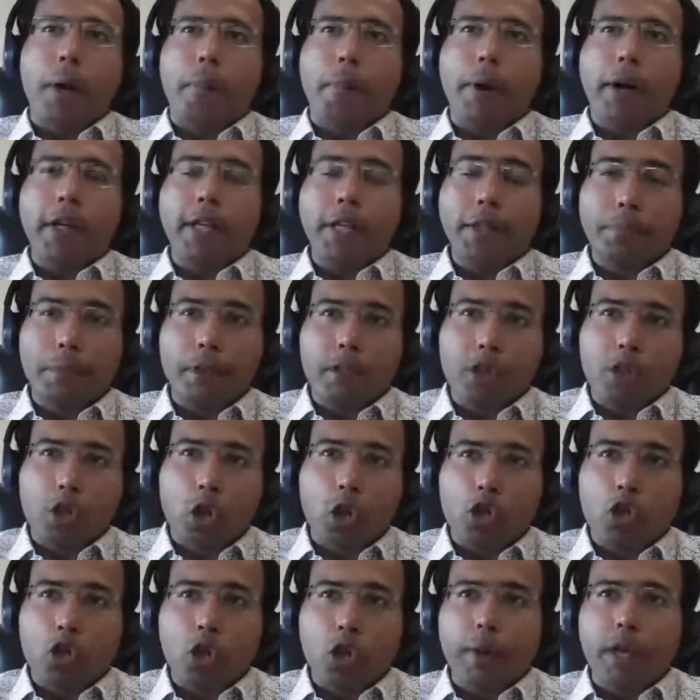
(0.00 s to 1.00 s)
But it must
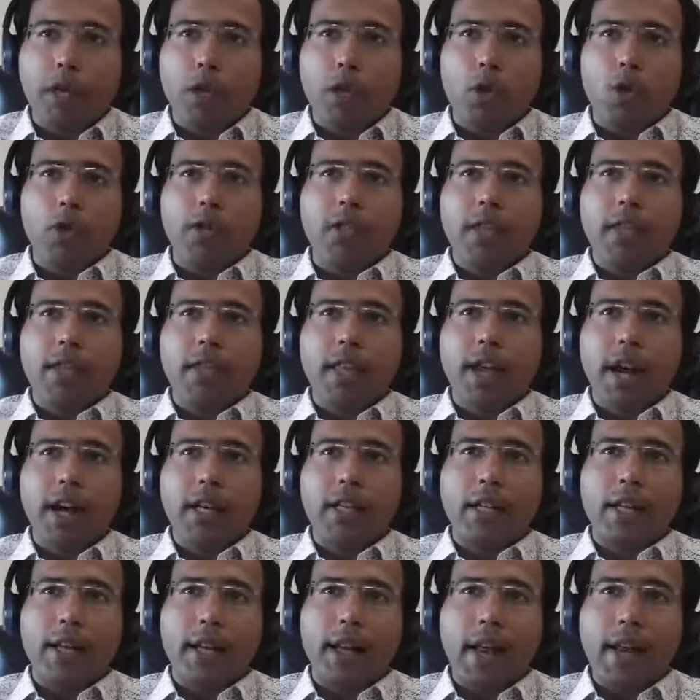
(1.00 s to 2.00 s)
also be noted
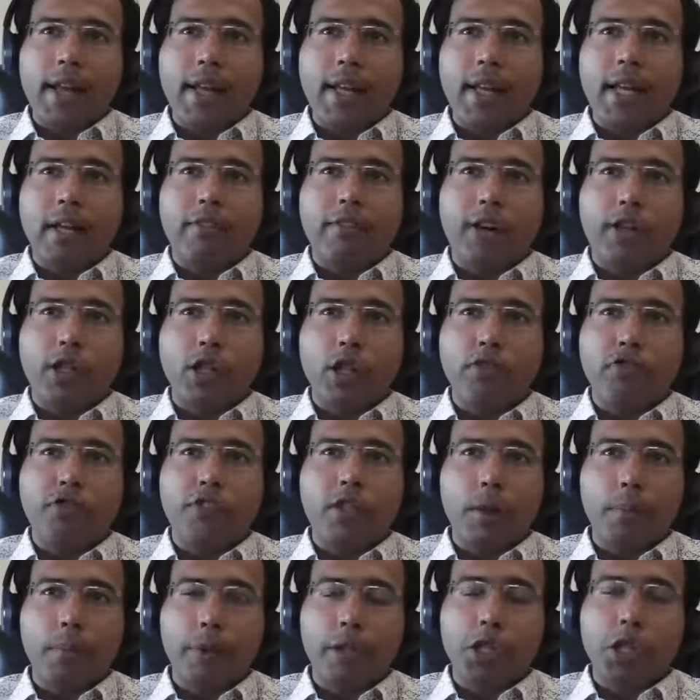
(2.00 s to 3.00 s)
that any event of
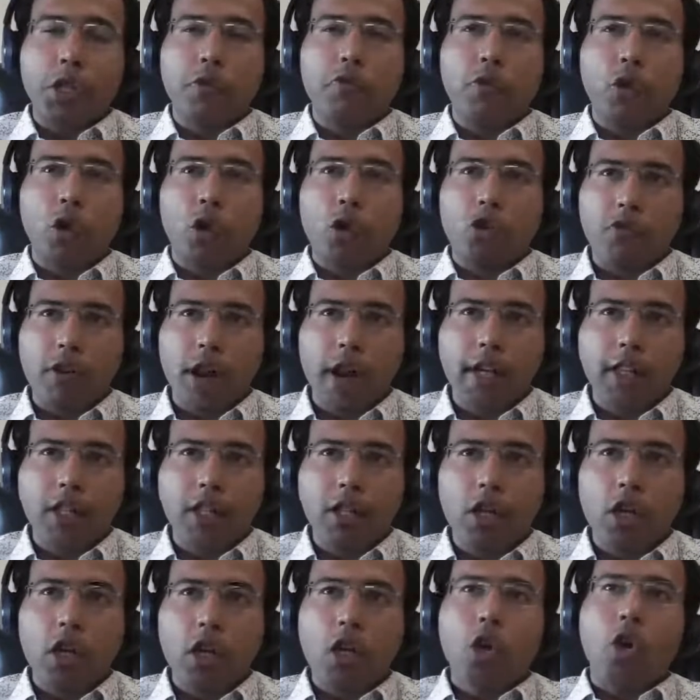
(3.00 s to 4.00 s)
termination of
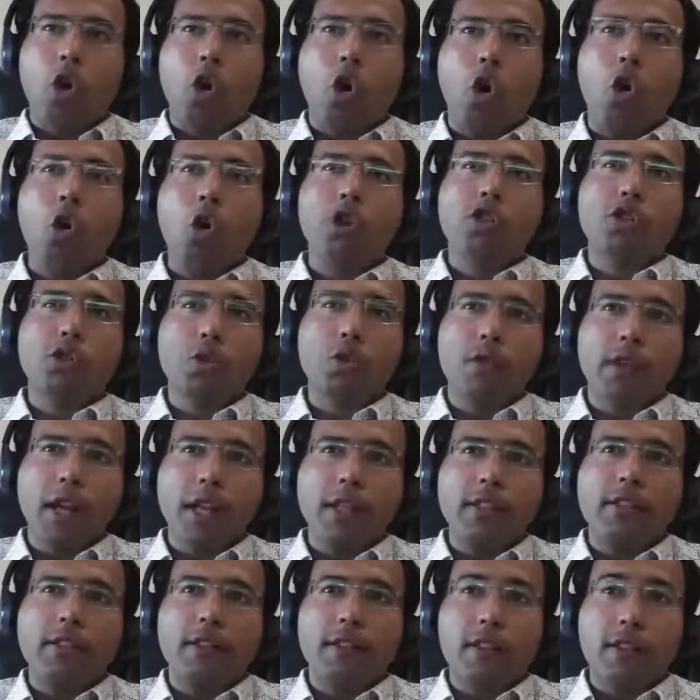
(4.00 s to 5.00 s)
contract also
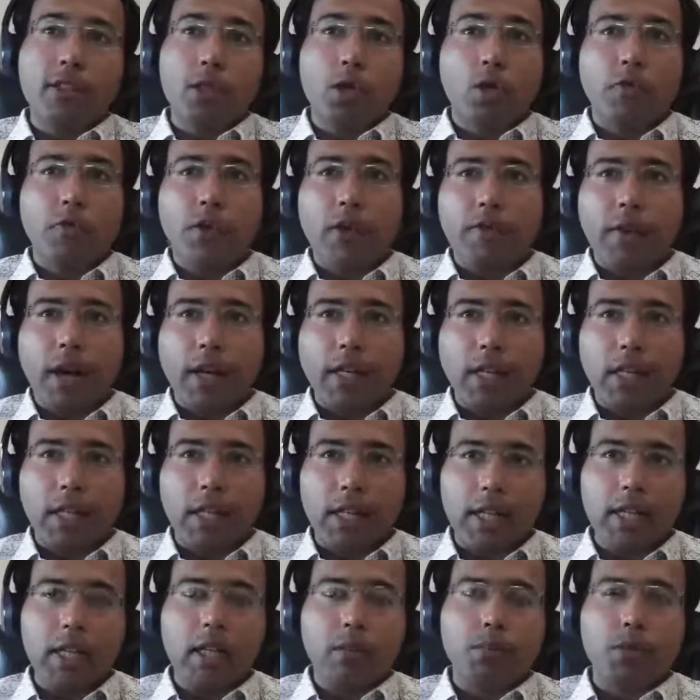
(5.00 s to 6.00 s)
runs the risk of
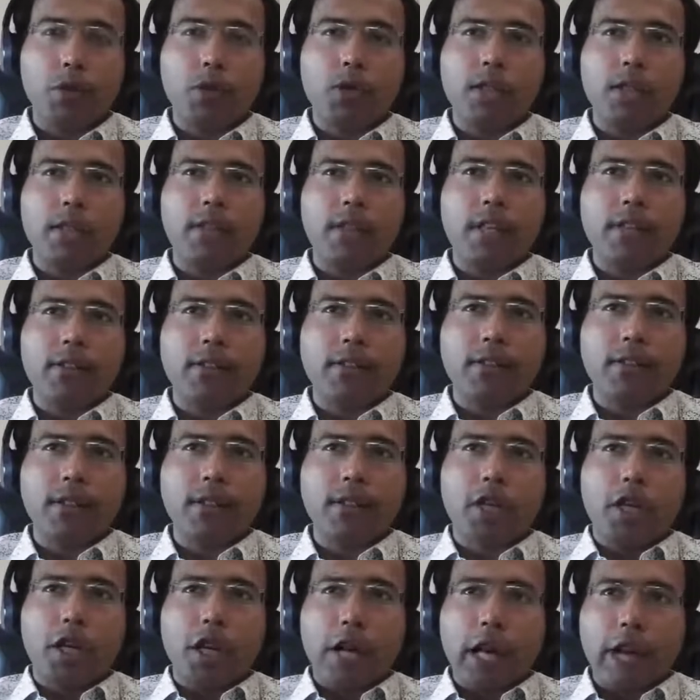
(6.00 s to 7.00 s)
inviting legal
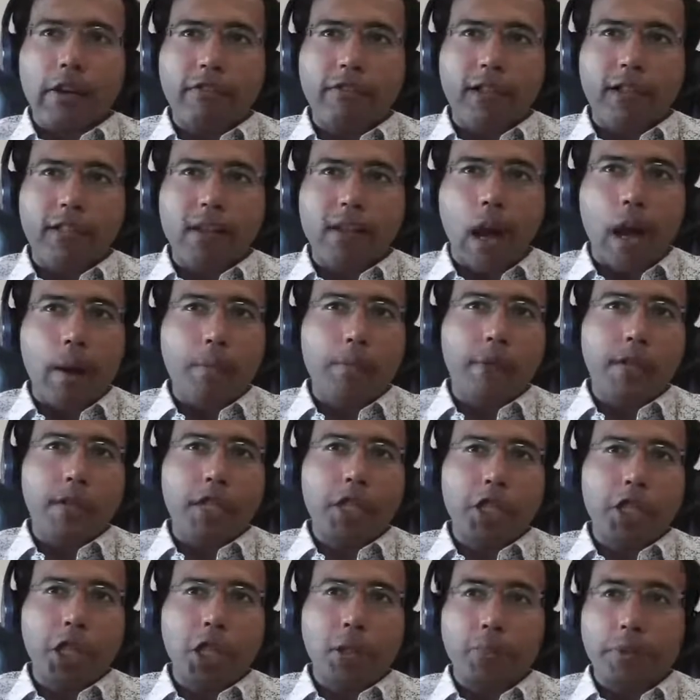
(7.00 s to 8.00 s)
proceedings. If there's
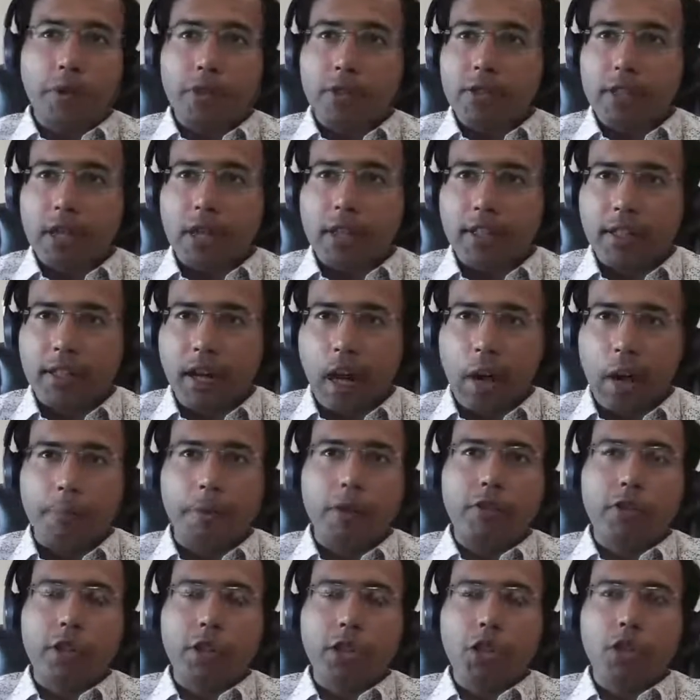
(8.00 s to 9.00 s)
arbitration, it may result in
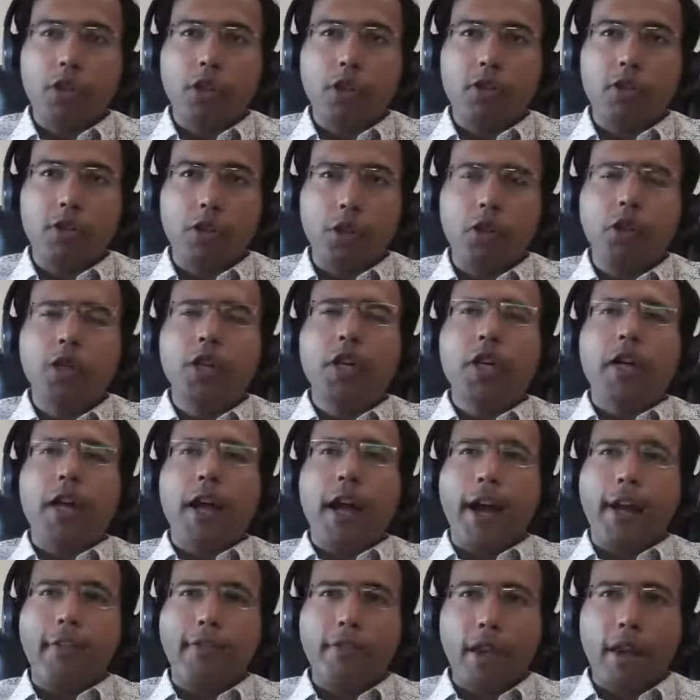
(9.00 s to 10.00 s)
arbitration also.
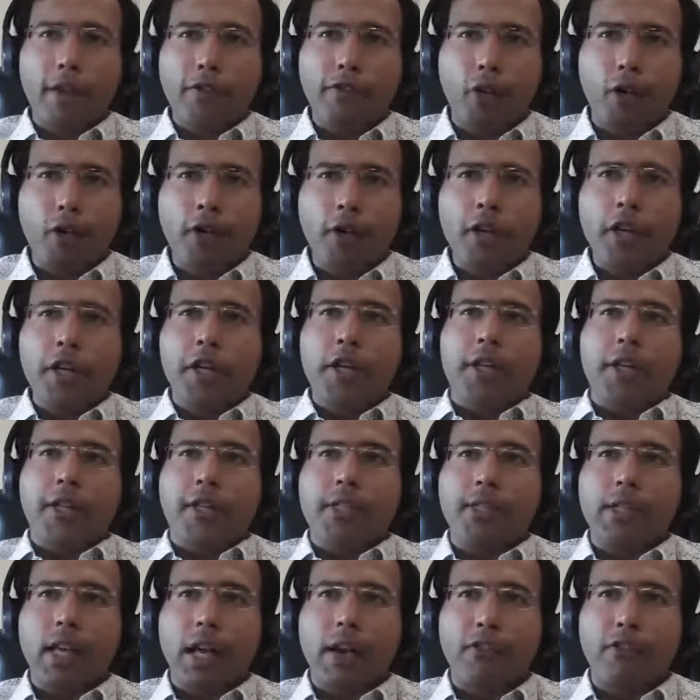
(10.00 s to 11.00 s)
And therefore,
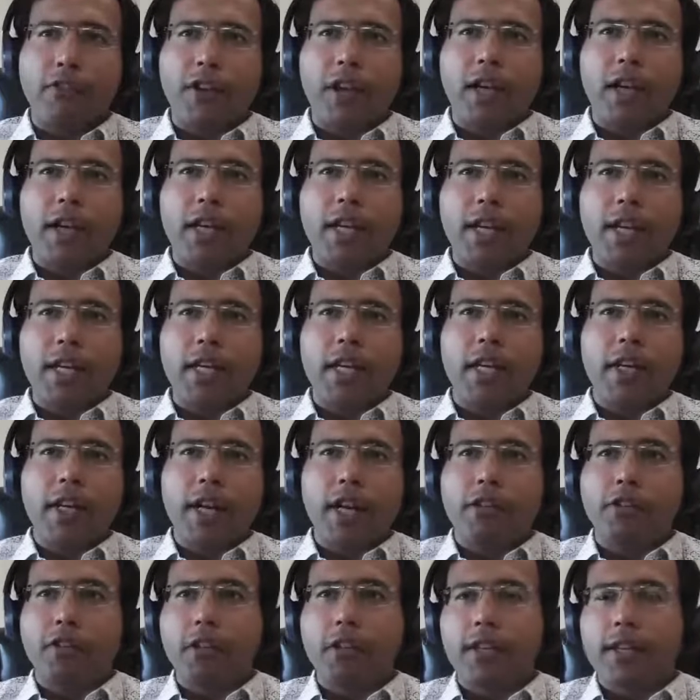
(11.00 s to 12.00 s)
several legal
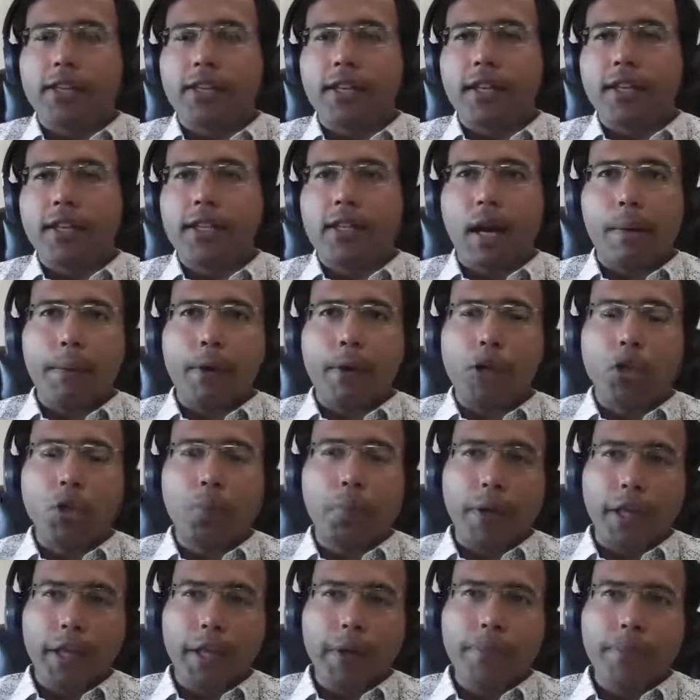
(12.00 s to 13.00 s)
intricacies come into
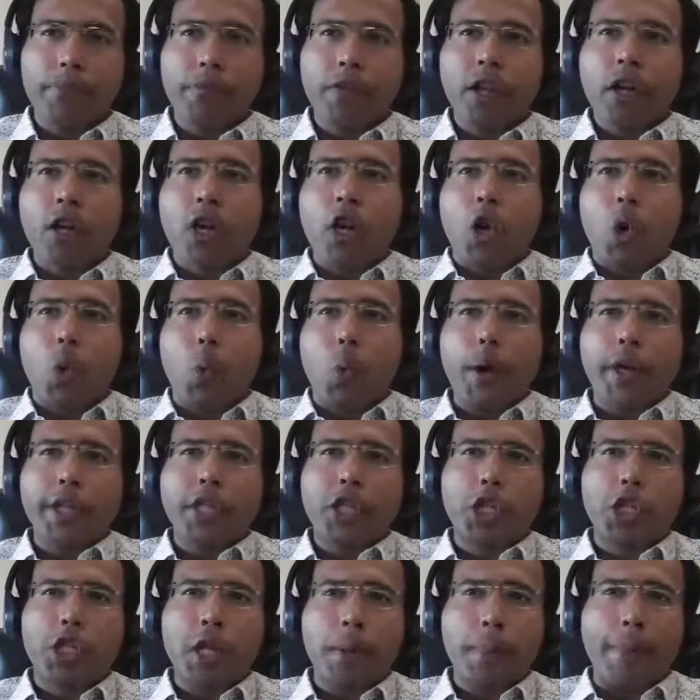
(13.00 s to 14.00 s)
play,
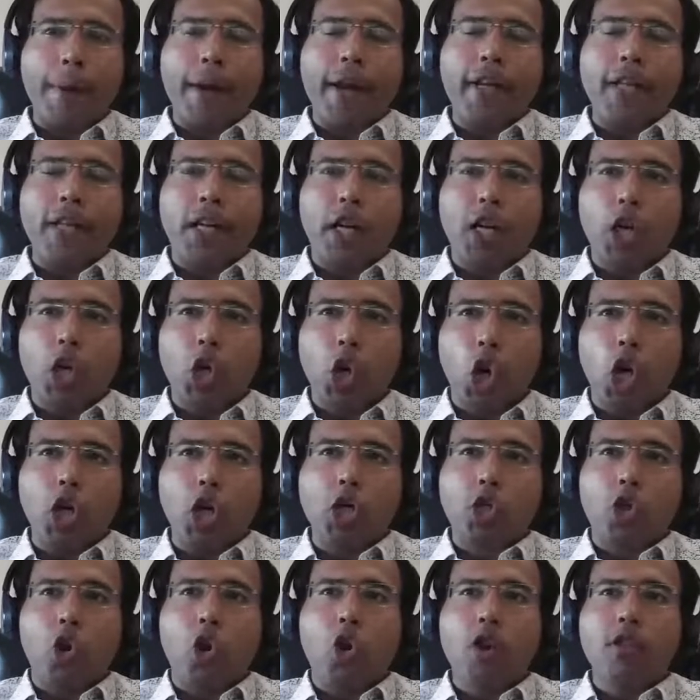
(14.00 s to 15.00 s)
which depend a
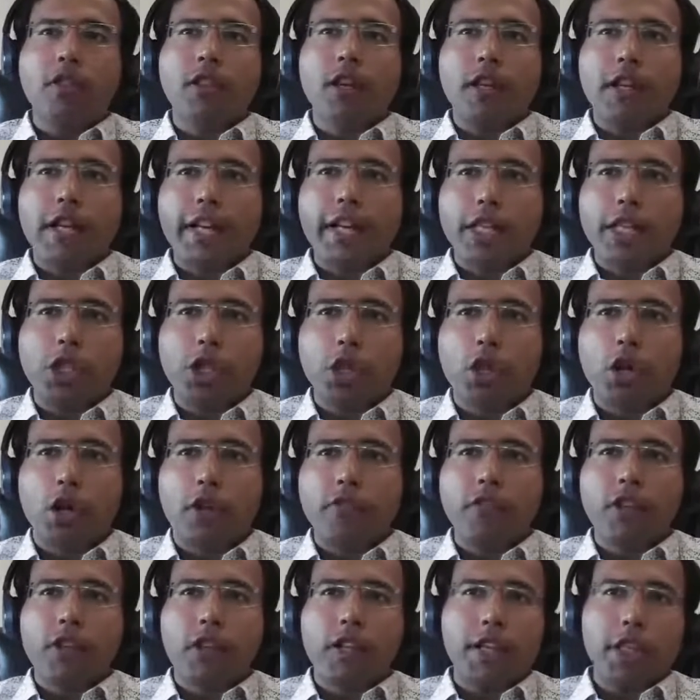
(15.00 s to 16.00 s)
lot on the nature
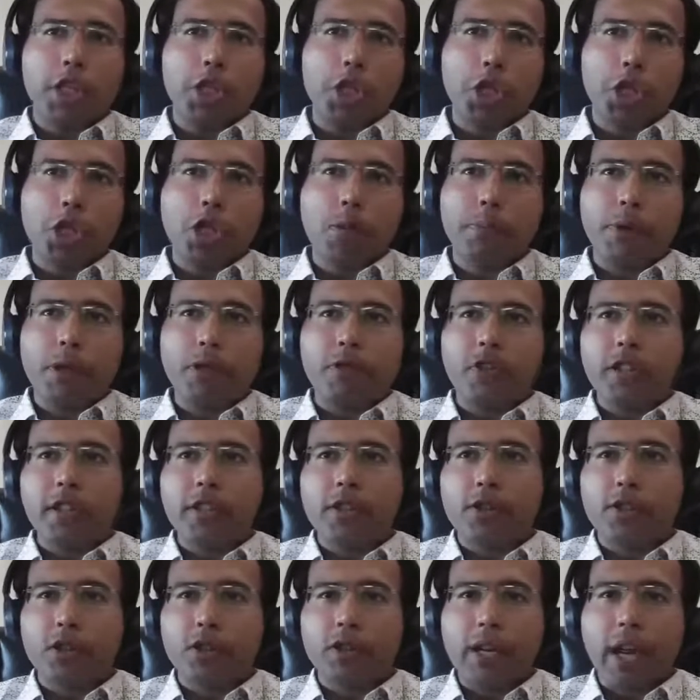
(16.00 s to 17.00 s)
of the relationship between
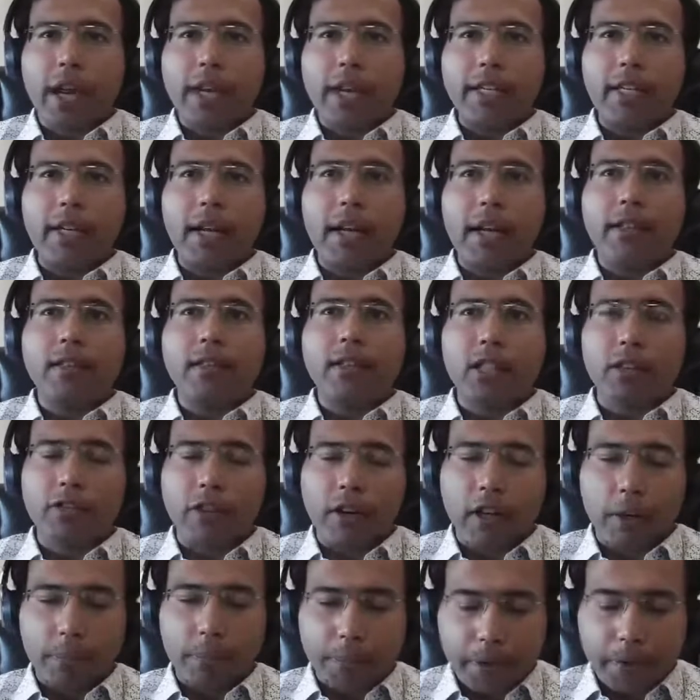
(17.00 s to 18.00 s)
the society and the
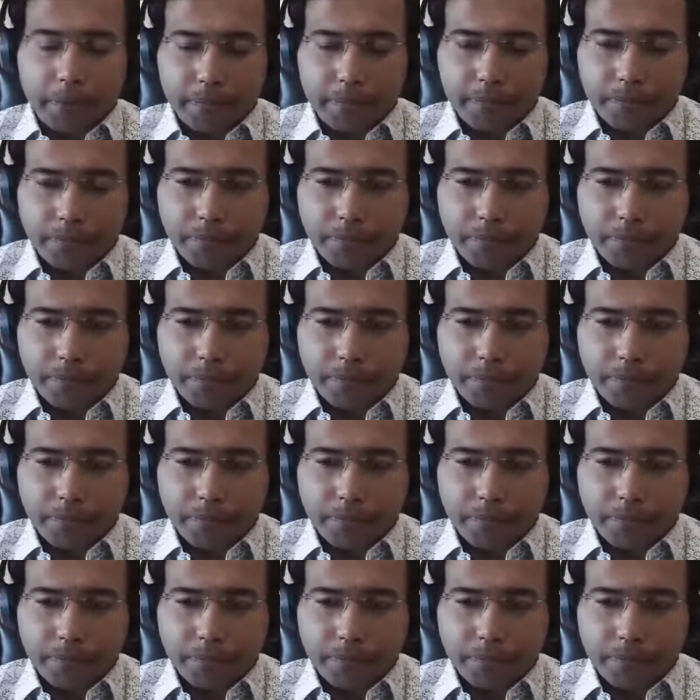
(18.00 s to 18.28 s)
developer.